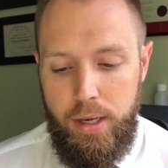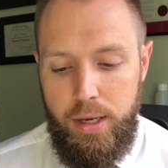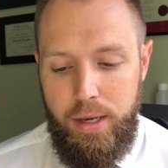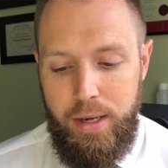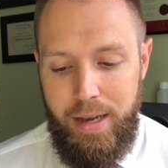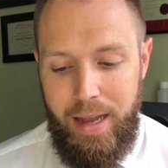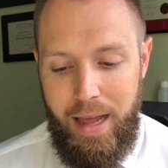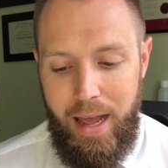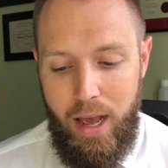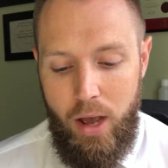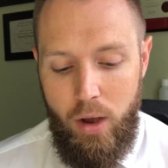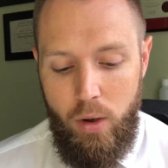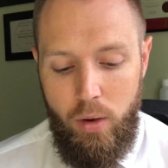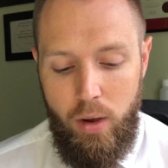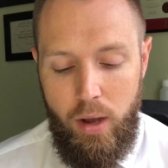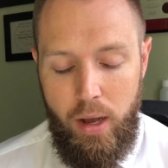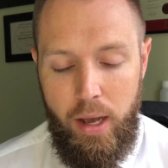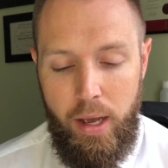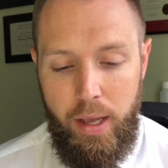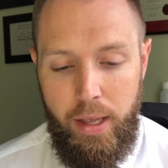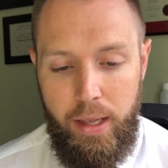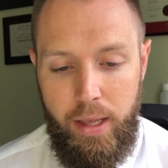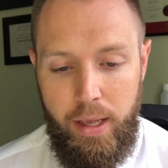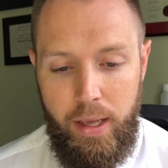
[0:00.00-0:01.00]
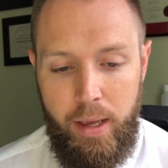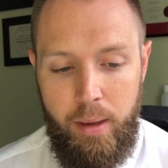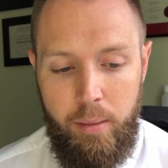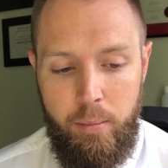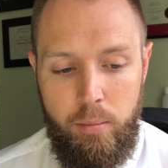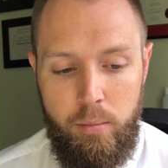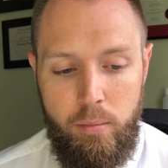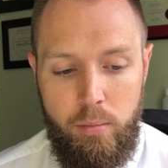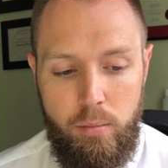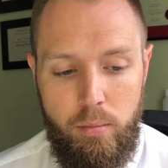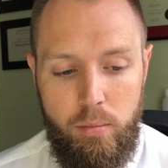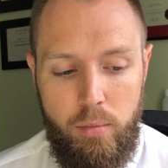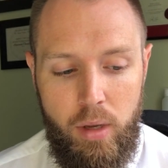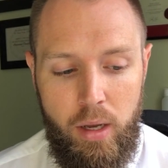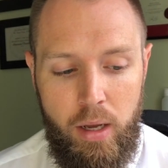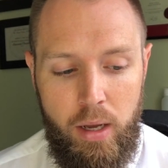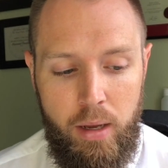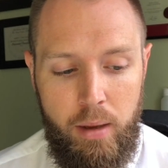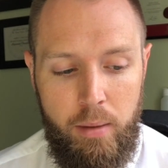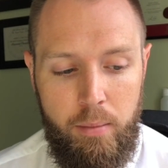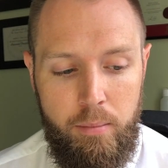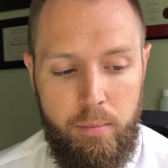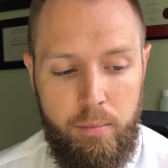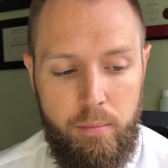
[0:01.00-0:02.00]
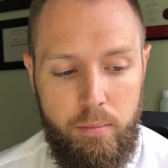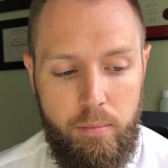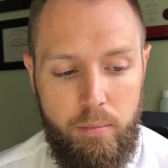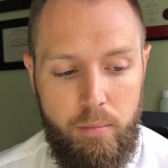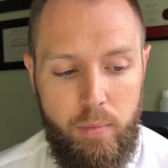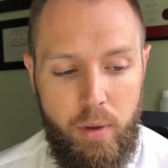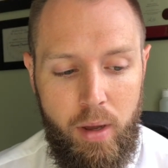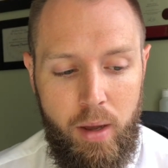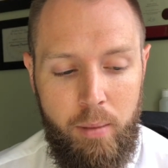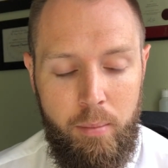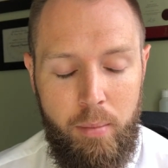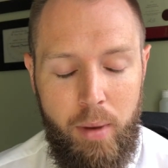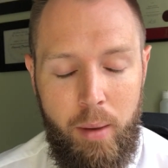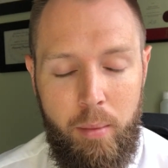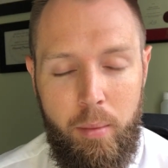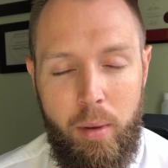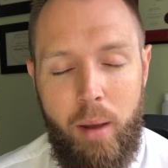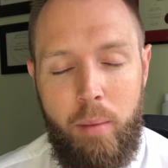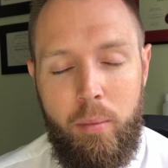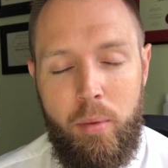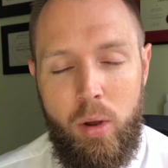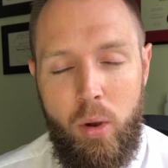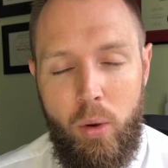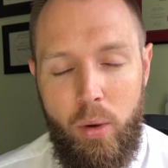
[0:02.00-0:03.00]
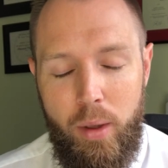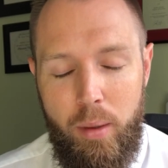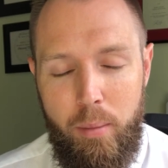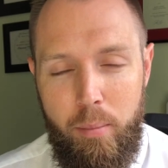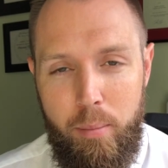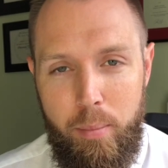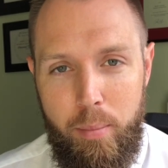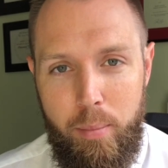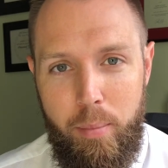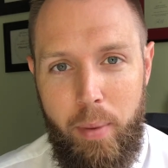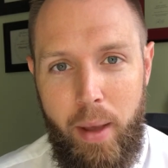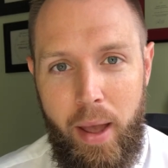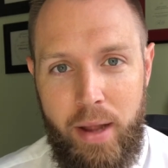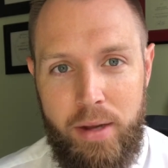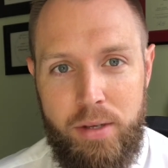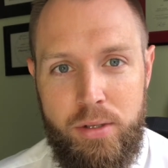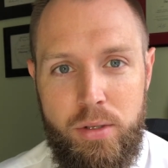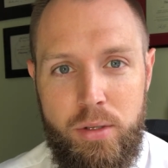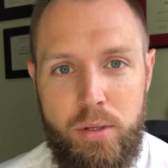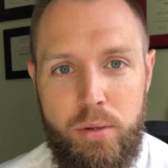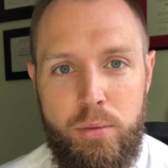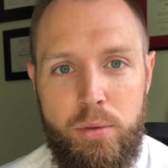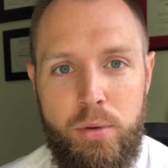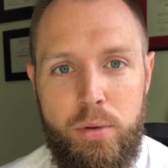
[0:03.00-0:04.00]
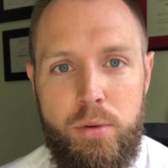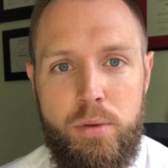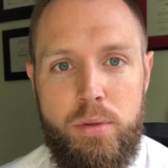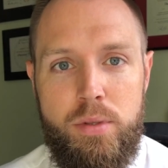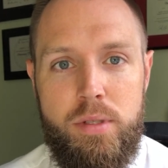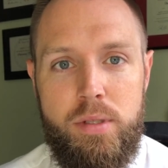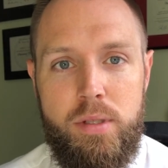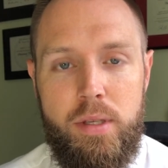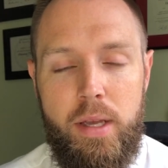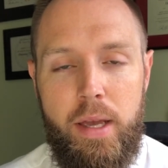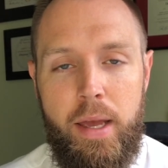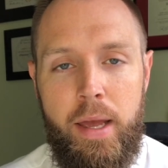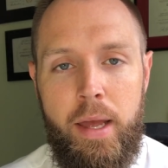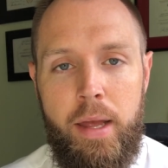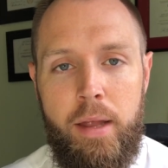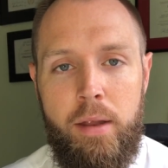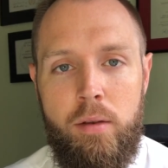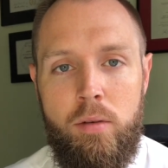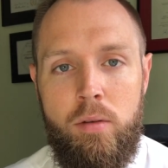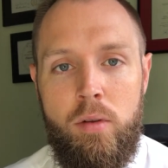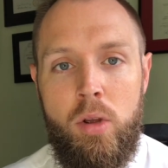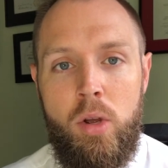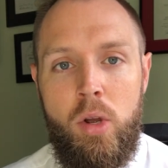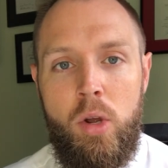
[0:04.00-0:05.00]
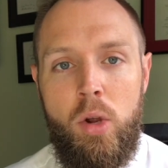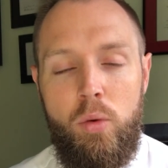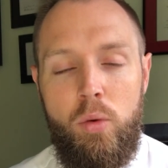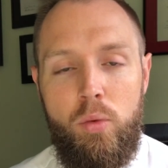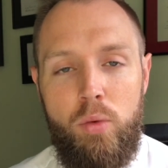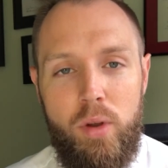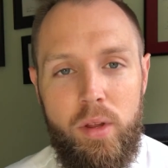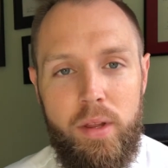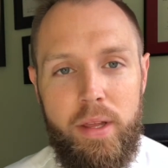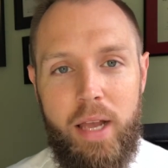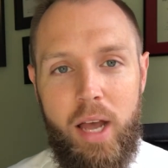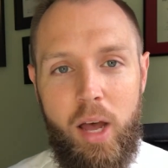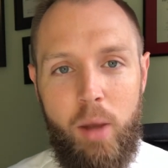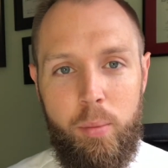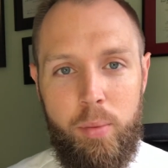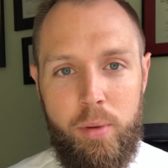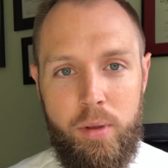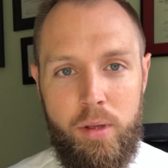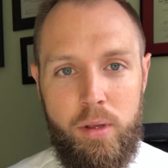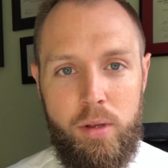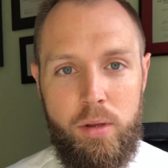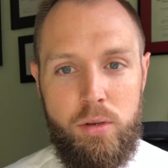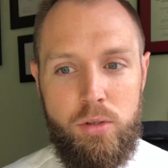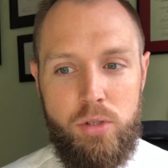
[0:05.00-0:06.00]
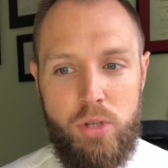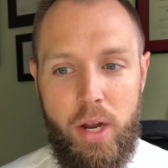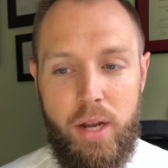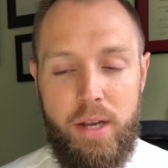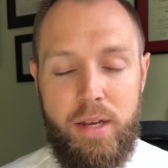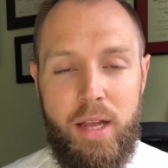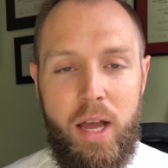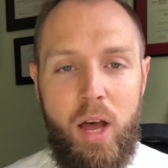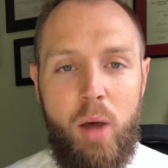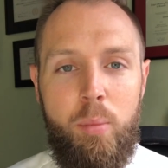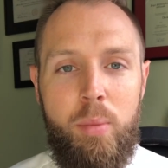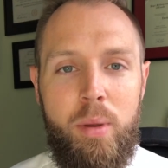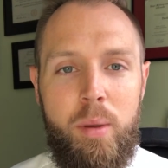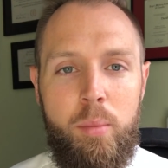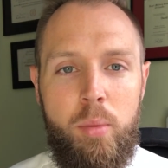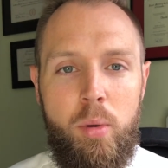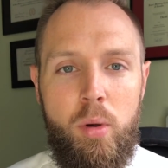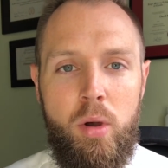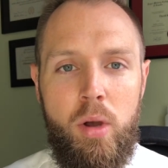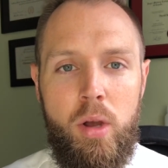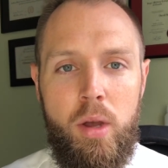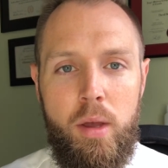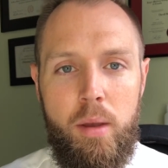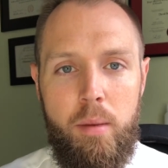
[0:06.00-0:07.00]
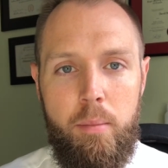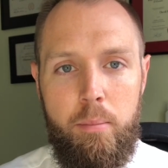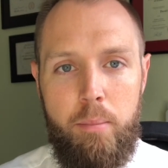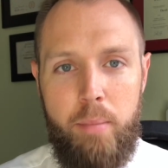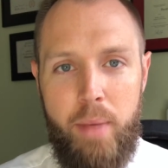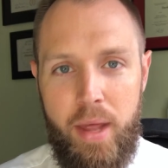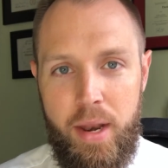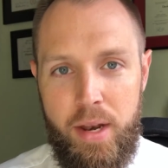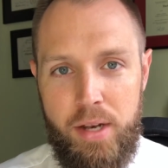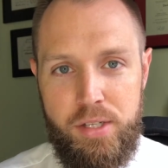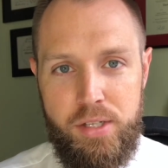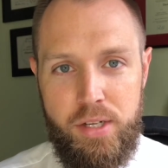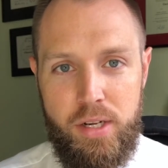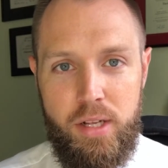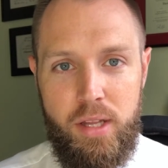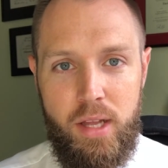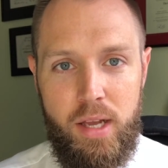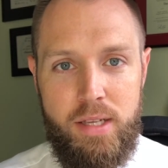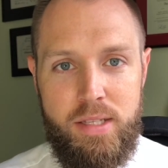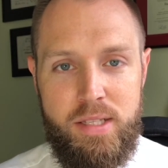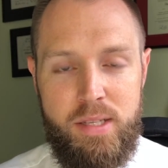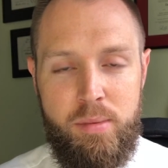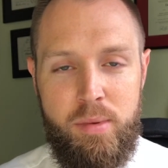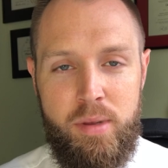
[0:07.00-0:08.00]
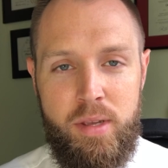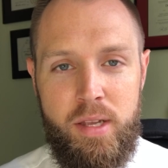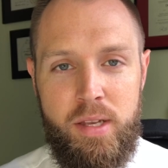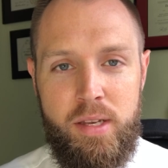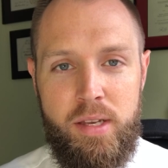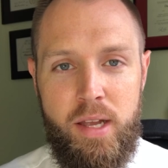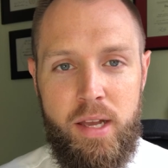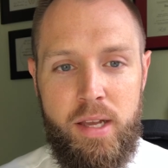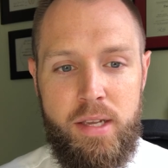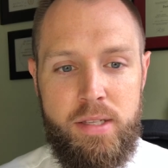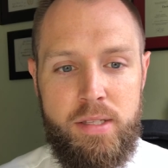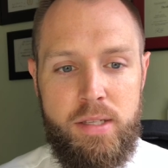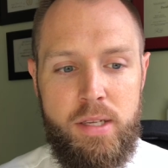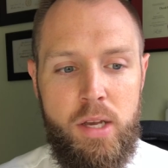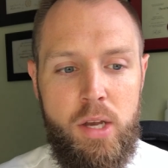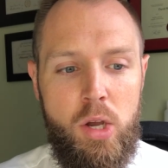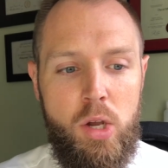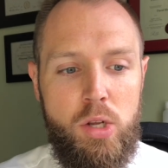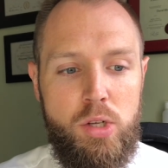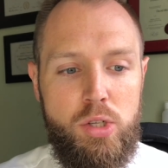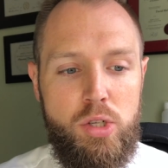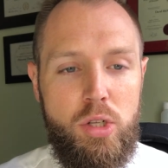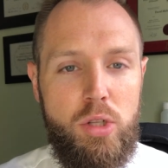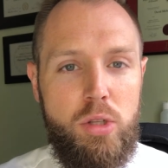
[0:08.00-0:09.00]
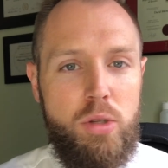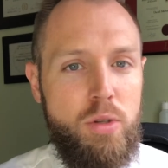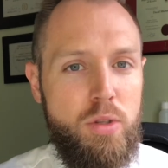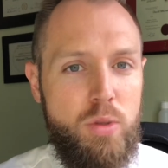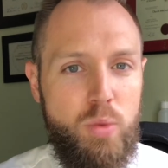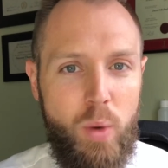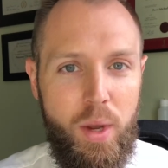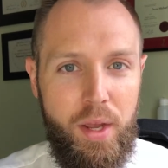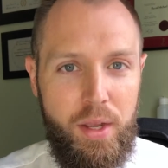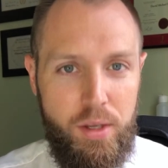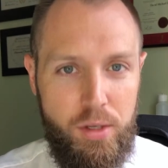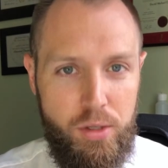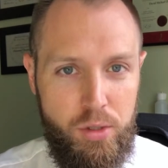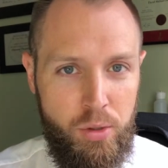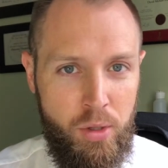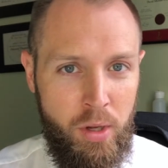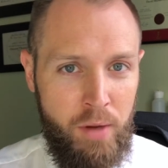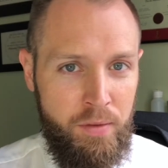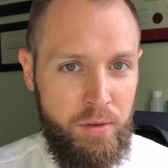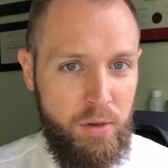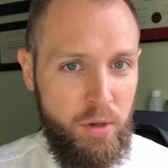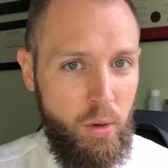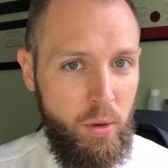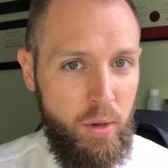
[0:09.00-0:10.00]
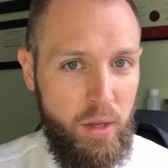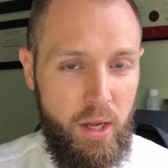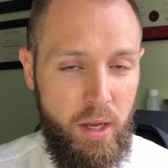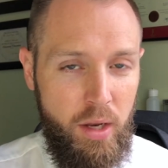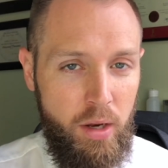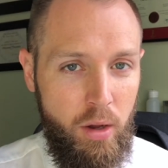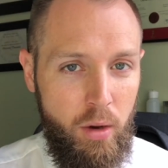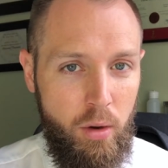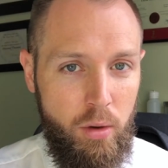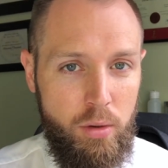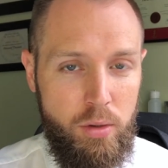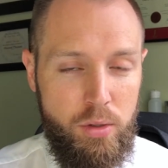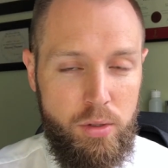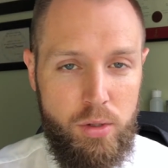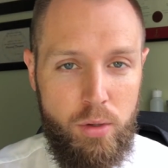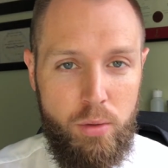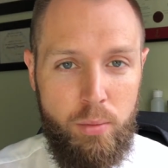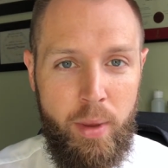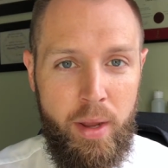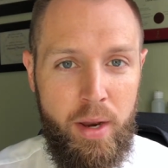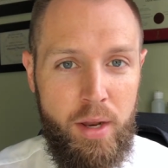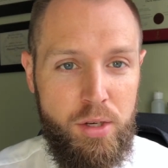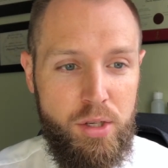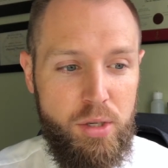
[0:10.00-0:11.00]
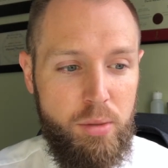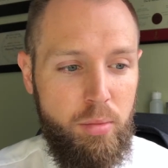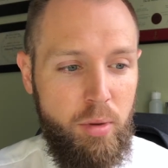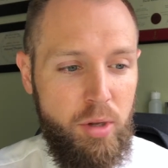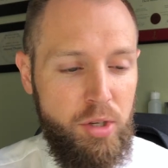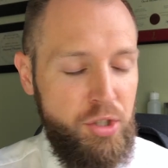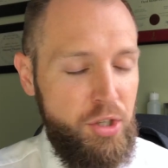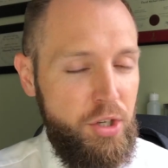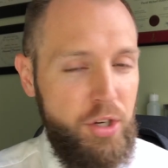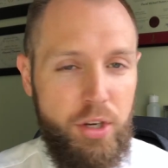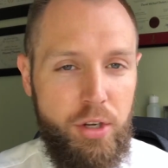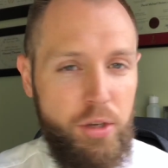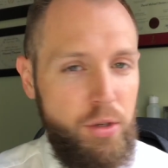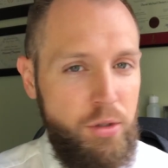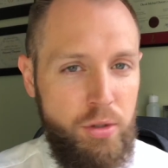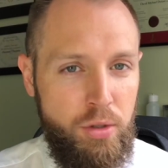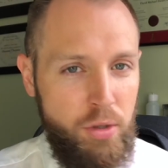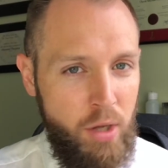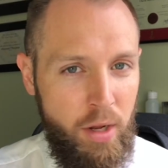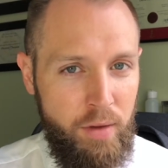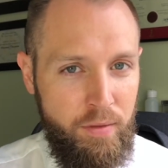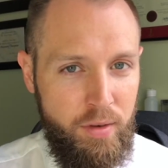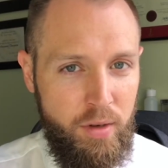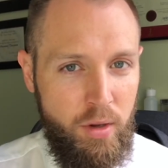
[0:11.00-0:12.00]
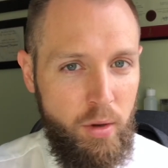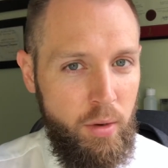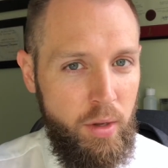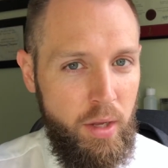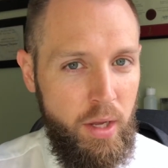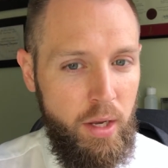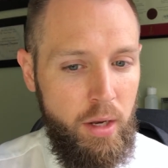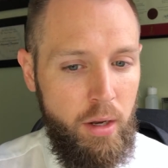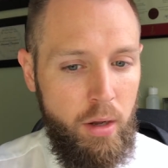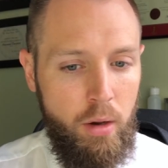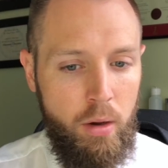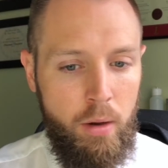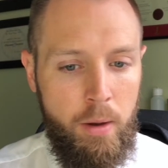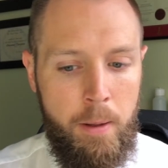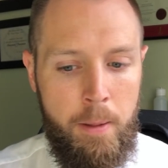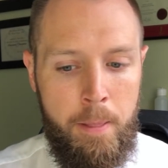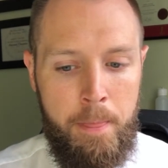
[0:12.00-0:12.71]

Now I am um, um, I'm going back to the roots and really helping, trying to help people manage their glycemic index. To lose weight, you do not have to go keto. To manage your blood sugar, you do not have to go keto.